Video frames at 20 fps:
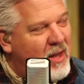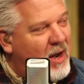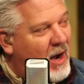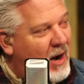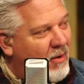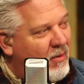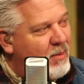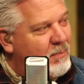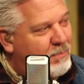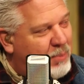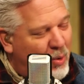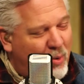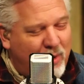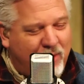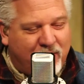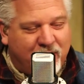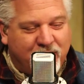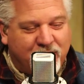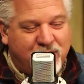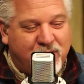Our
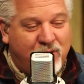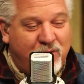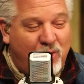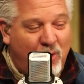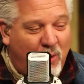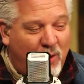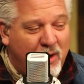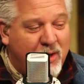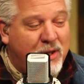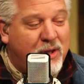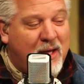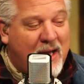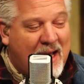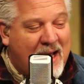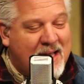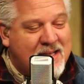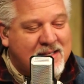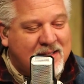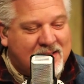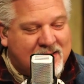borders, north
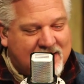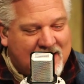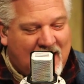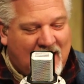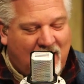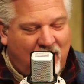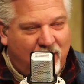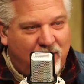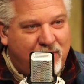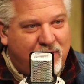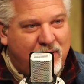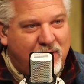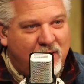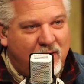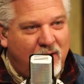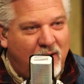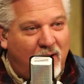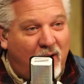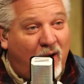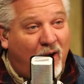and south,
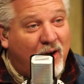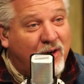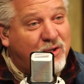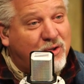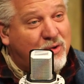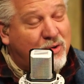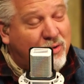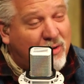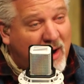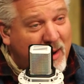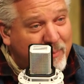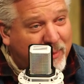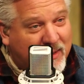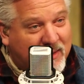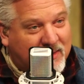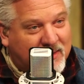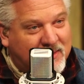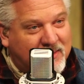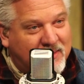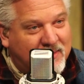are
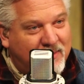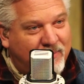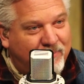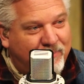trouble.